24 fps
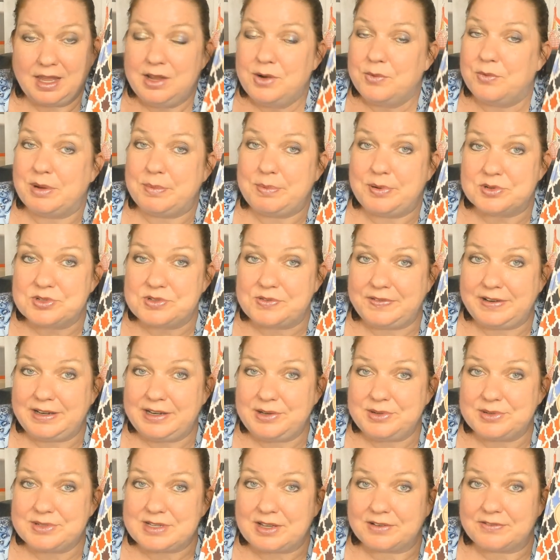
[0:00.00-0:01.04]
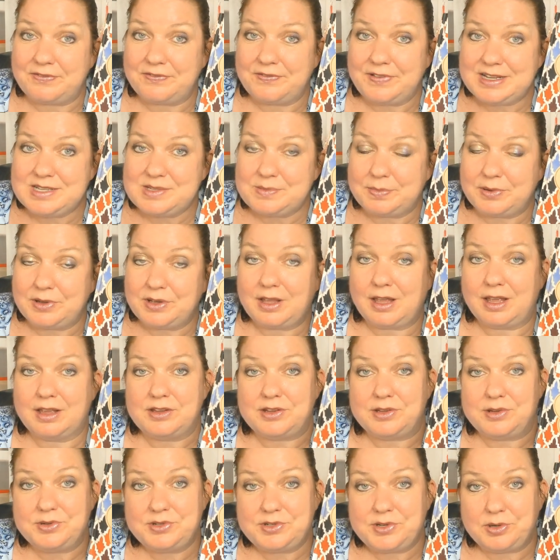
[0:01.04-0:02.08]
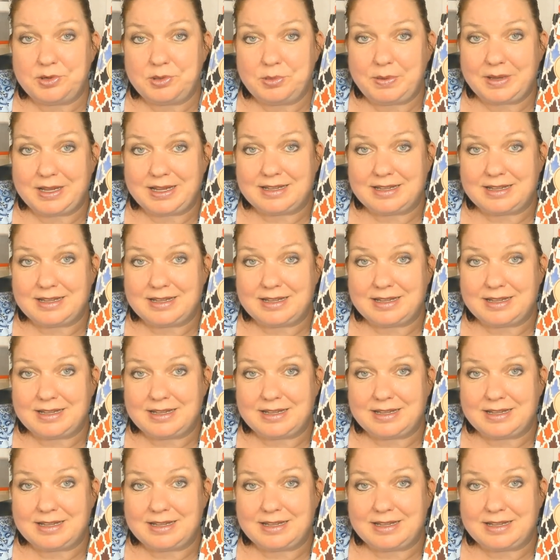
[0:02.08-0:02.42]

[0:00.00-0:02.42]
We post videos on Facebook, YouTube,